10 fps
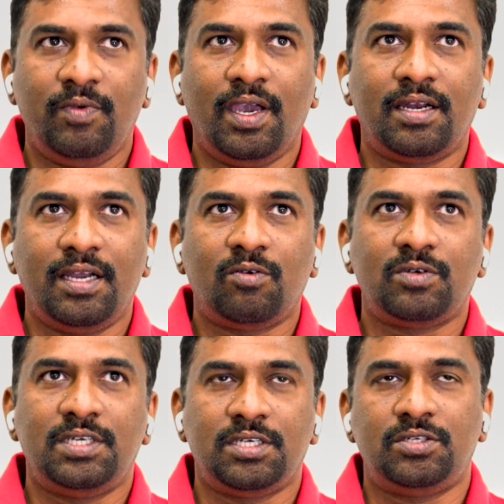we are
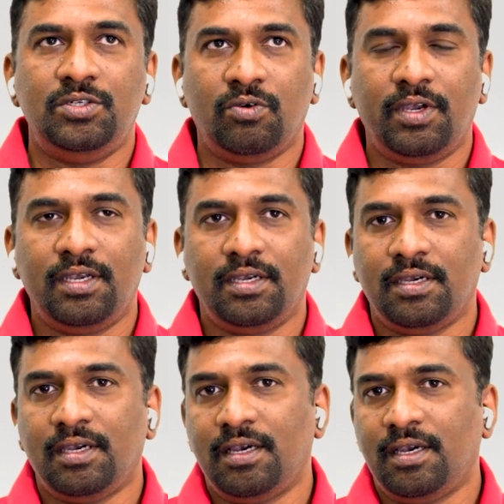not just
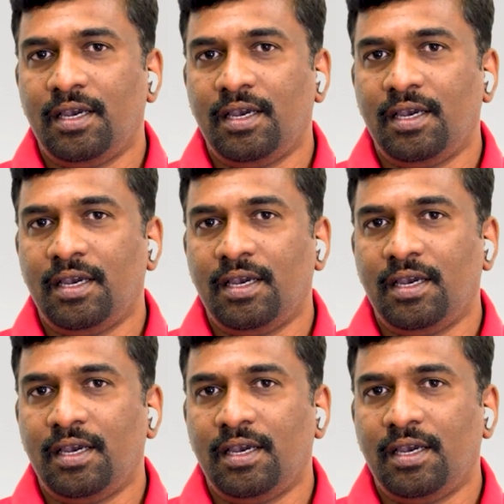doing